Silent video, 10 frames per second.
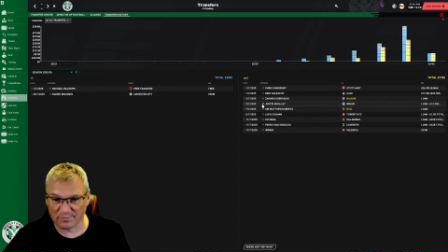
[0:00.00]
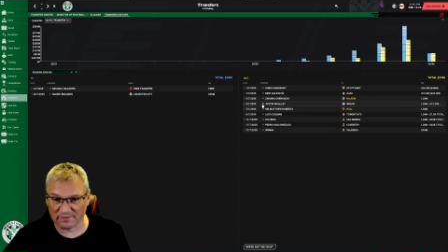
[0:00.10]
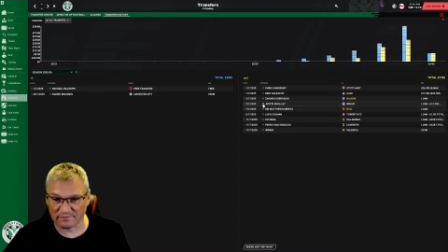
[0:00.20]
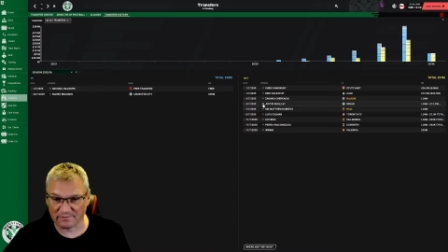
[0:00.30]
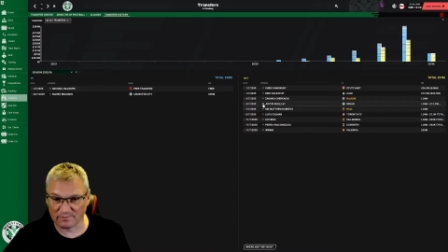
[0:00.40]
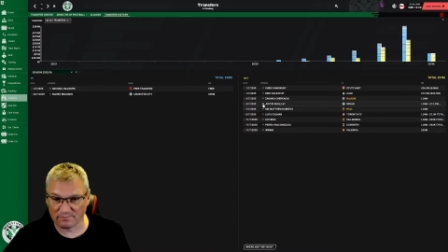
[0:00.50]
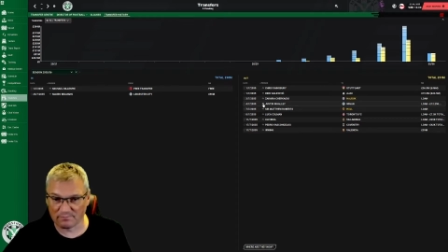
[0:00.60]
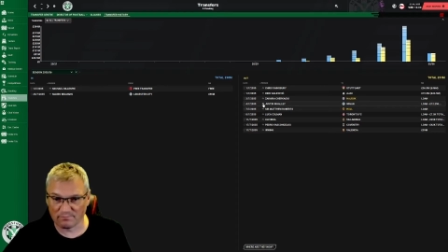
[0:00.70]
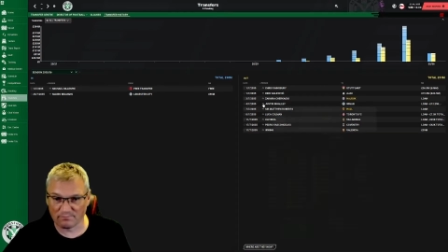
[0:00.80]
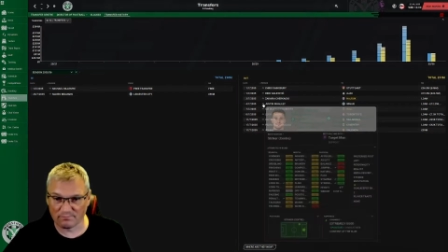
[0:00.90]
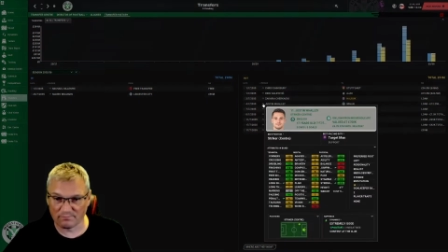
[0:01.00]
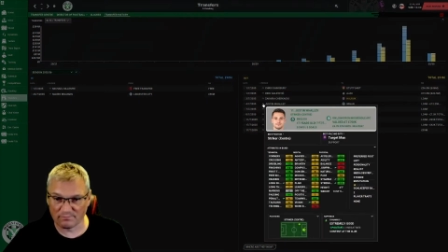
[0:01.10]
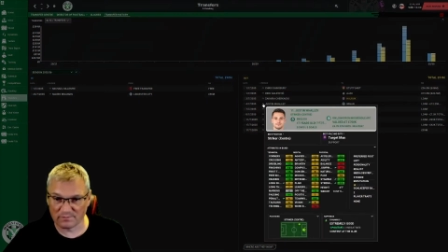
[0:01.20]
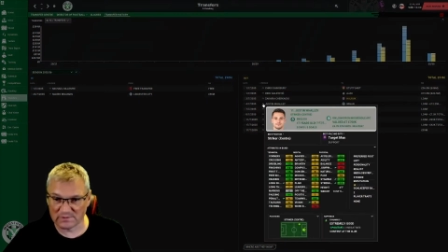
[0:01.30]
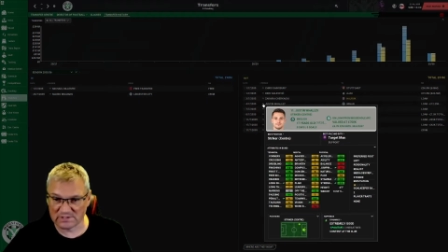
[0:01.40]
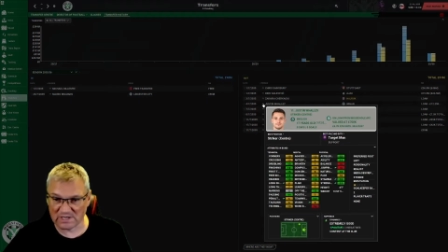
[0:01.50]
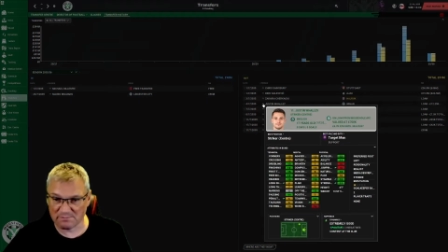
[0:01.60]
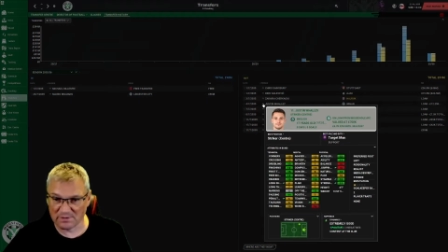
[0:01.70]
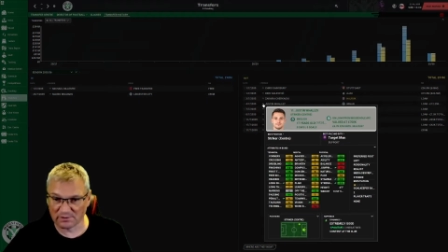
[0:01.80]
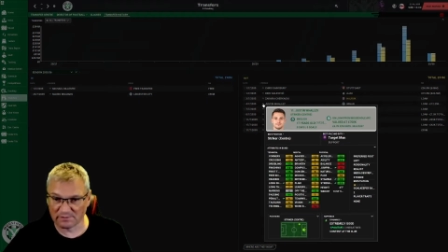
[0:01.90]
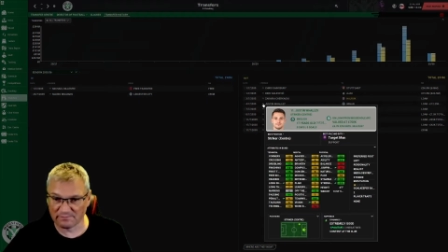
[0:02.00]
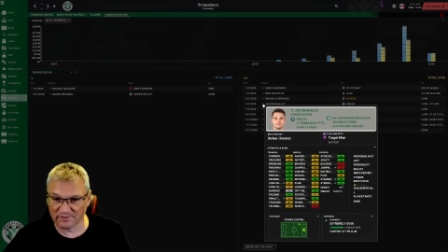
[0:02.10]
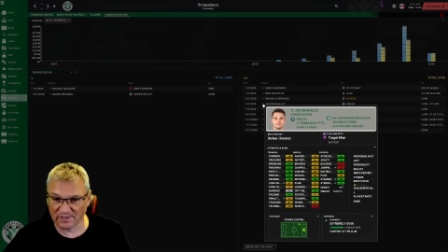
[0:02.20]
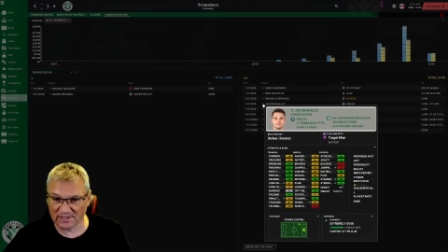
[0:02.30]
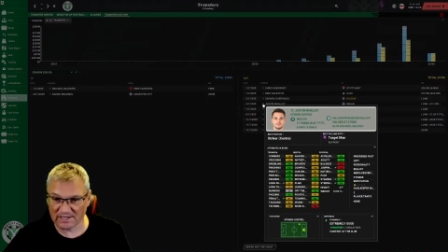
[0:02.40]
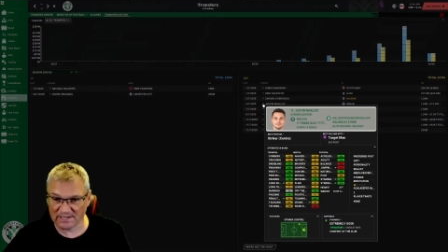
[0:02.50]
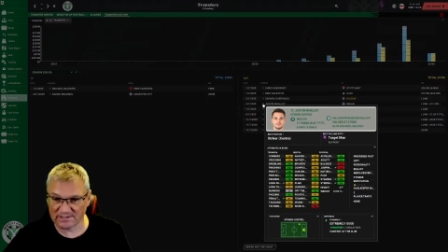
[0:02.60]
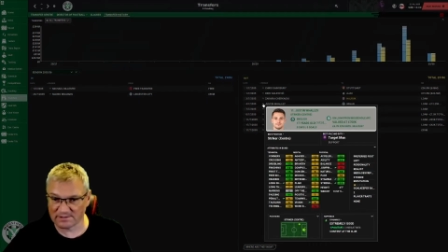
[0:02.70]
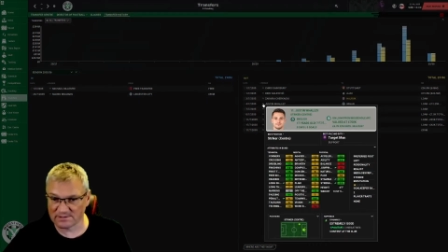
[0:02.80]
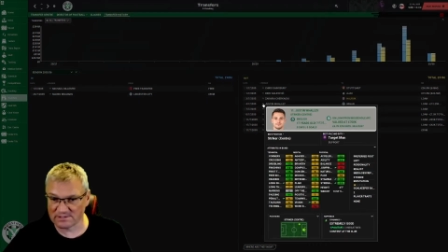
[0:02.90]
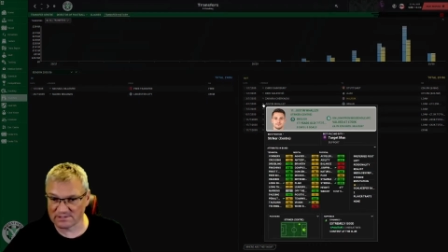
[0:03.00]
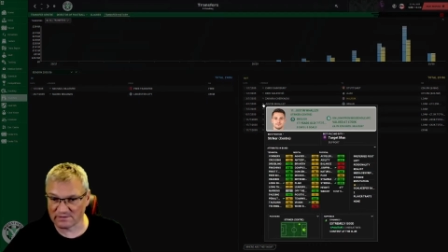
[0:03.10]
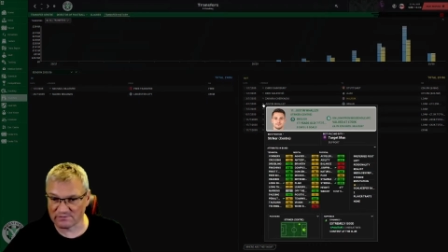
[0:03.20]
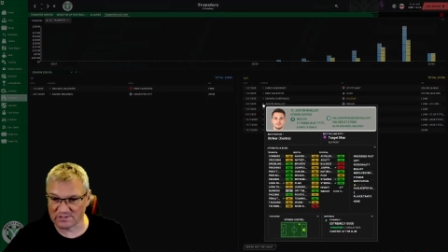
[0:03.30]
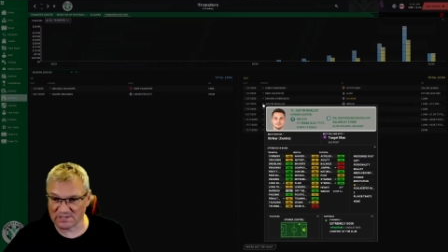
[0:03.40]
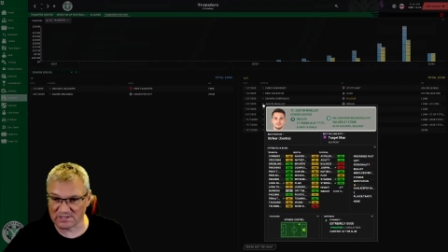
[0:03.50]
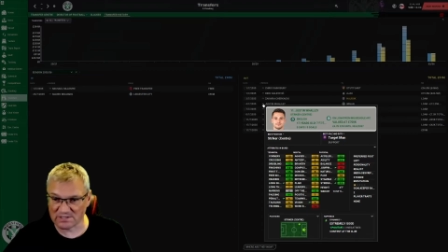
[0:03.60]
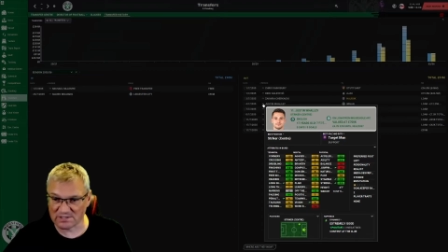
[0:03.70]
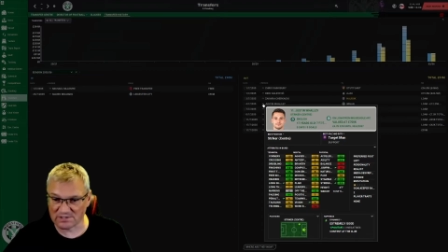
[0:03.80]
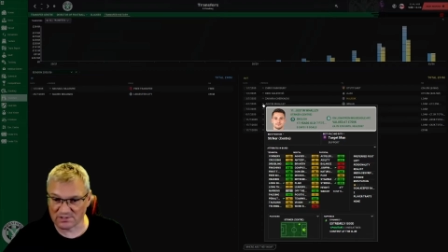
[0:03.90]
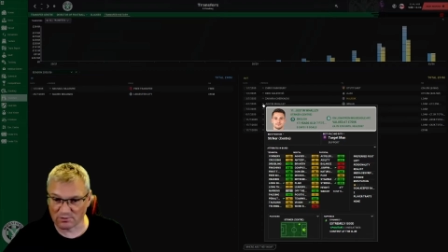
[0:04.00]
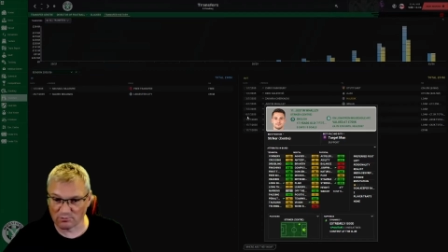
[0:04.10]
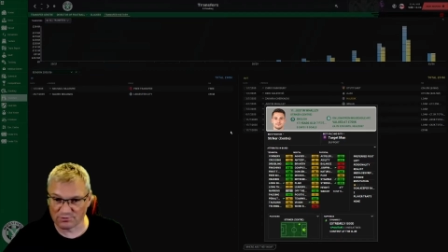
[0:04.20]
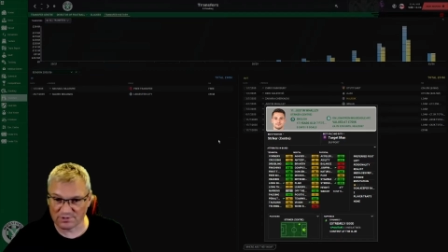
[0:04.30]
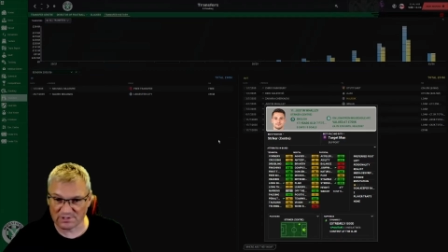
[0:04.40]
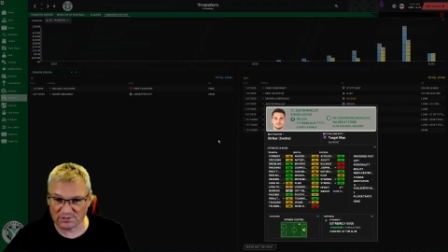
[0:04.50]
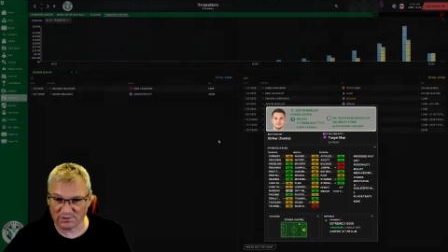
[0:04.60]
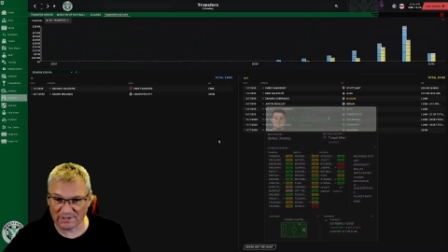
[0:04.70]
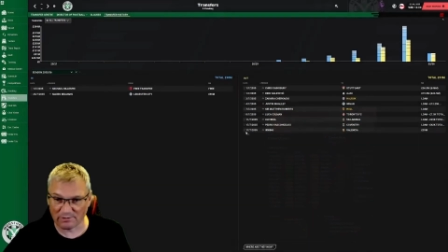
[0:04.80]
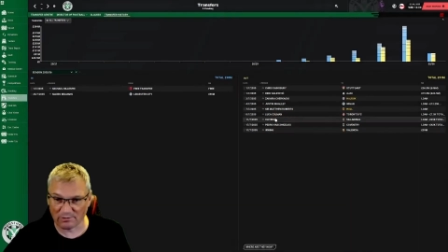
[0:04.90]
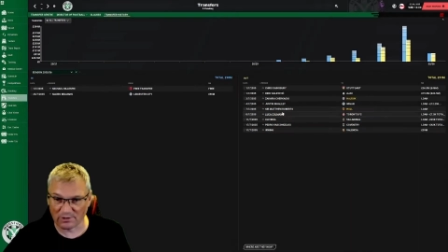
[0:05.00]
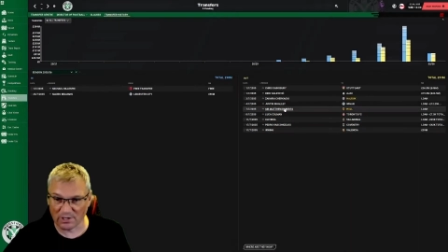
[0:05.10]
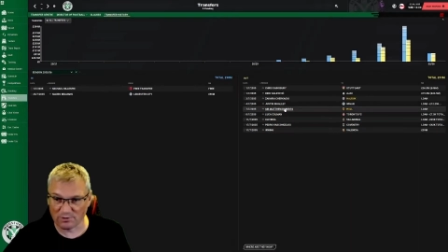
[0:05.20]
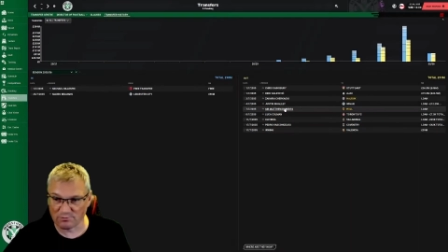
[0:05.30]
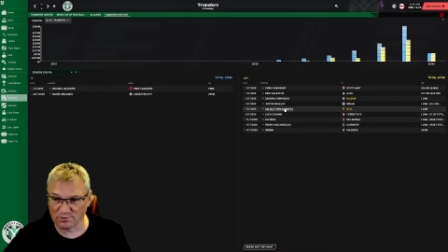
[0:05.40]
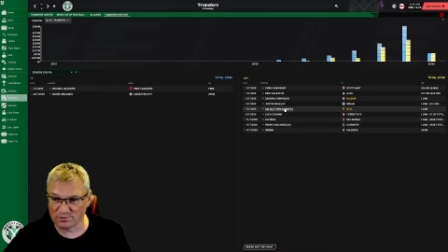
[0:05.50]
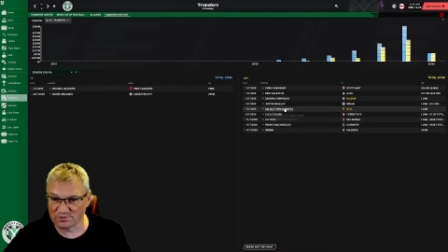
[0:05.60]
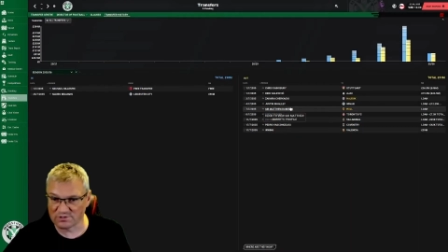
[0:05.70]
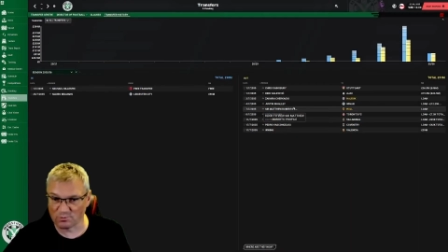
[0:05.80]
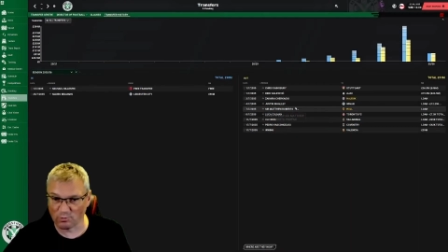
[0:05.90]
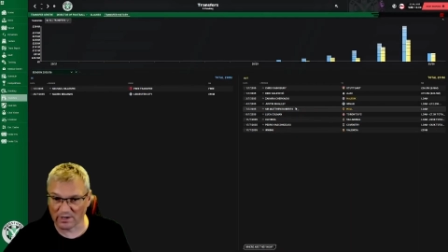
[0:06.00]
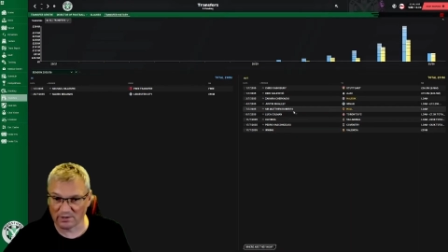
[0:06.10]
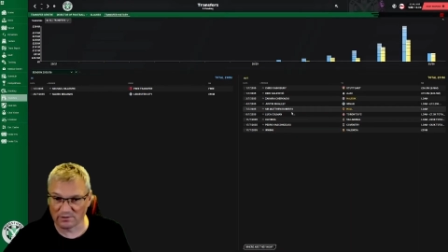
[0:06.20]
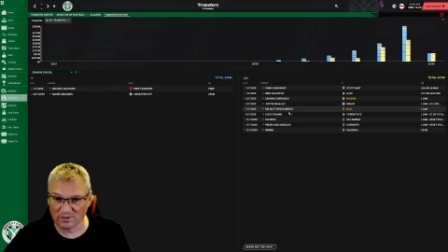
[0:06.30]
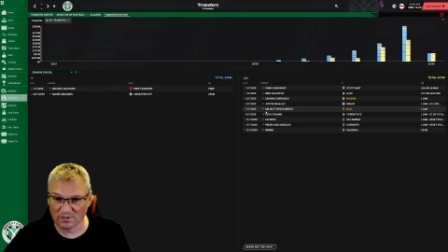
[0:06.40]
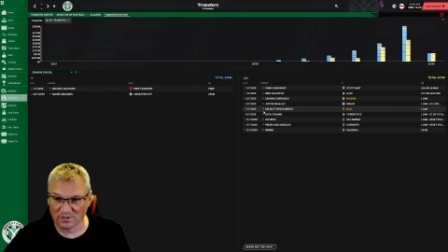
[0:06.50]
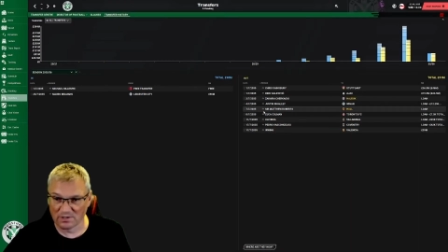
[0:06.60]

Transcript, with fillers: Bit of team building for the lad. 17 years old. He's gone out on loan to Wigan.